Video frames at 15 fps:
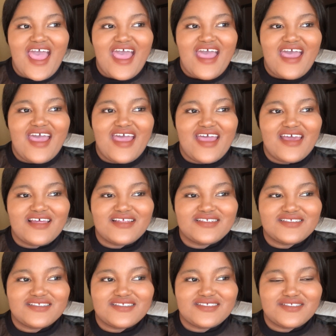
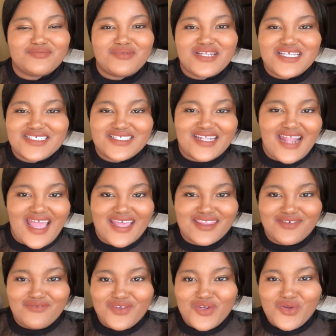And please like
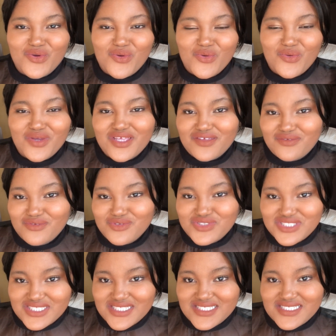the video if you
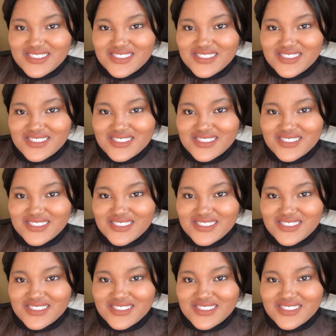did